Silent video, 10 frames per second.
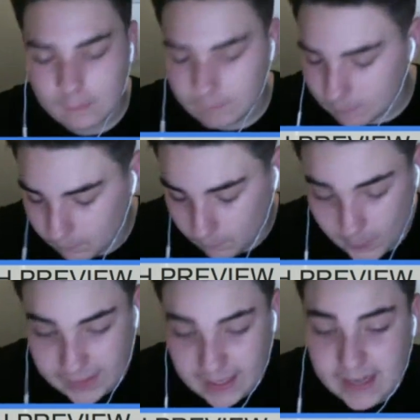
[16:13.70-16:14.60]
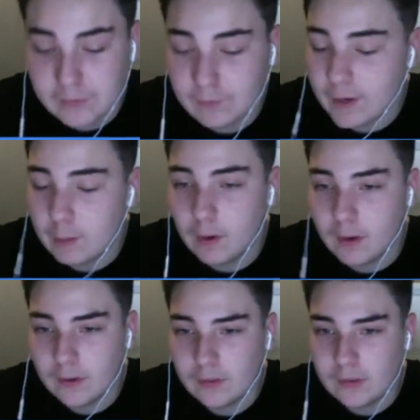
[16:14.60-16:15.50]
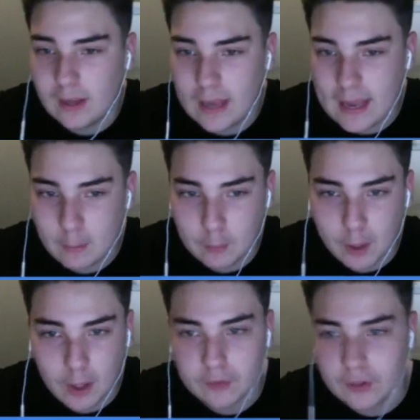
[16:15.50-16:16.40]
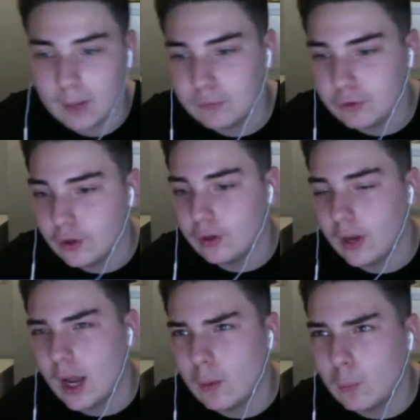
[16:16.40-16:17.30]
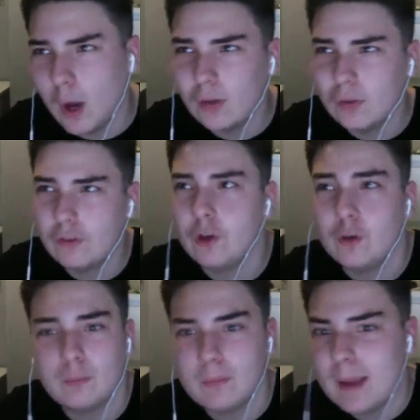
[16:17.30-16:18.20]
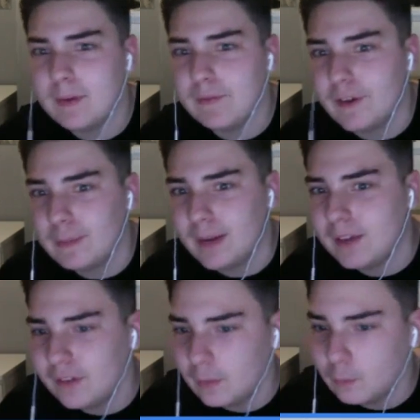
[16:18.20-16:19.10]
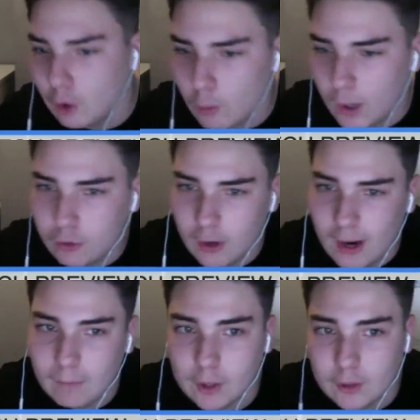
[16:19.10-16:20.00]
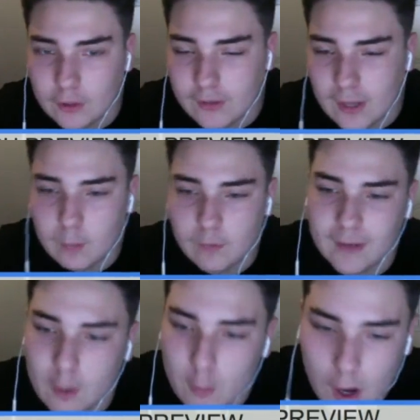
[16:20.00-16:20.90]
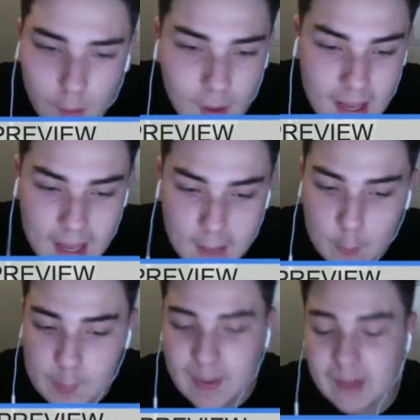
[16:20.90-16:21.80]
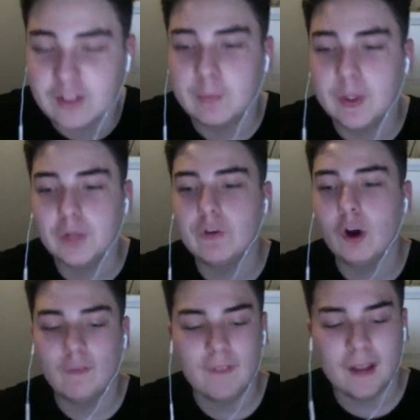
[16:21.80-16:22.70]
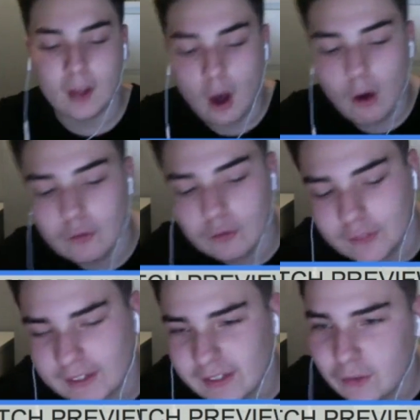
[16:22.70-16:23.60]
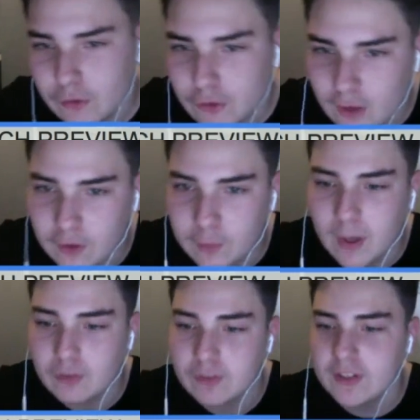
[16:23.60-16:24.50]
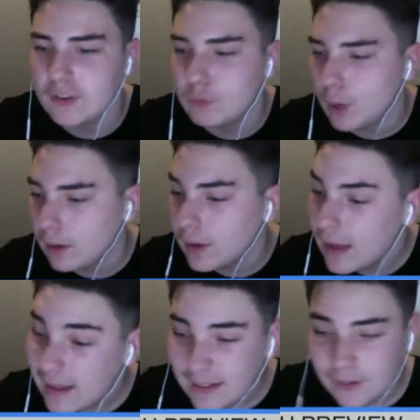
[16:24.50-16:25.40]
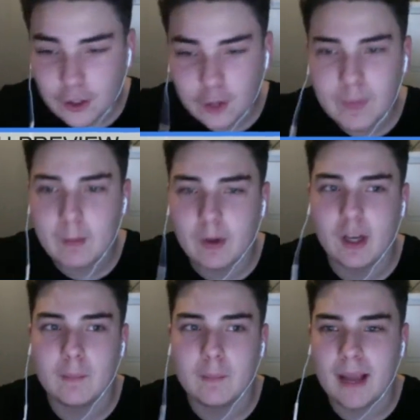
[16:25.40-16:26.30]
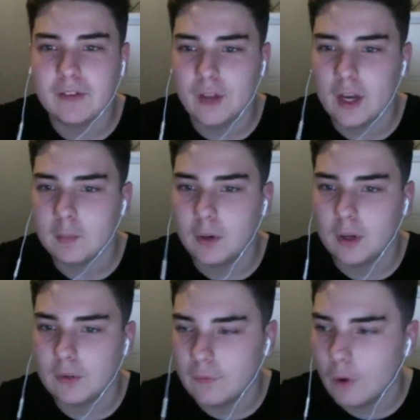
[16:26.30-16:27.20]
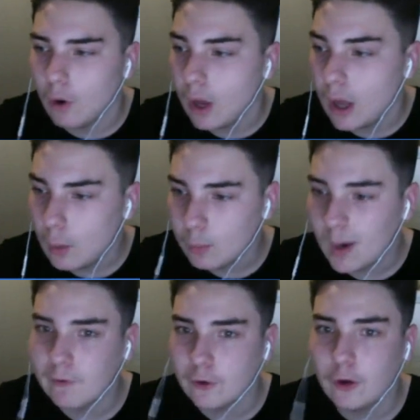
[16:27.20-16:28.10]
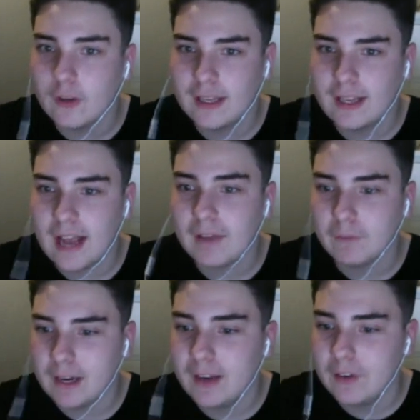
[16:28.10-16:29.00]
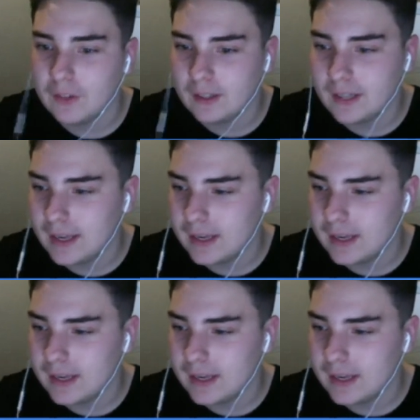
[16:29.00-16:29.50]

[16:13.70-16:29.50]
we need 3 points. It would put us up to 1, 2, maybe 3 places. I'm not quite sure. I haven't looked at the table for a little while. It would be massive. But you've got to think Arsenal need this just as much. This could be one of the main turning points for whether or not they can realistically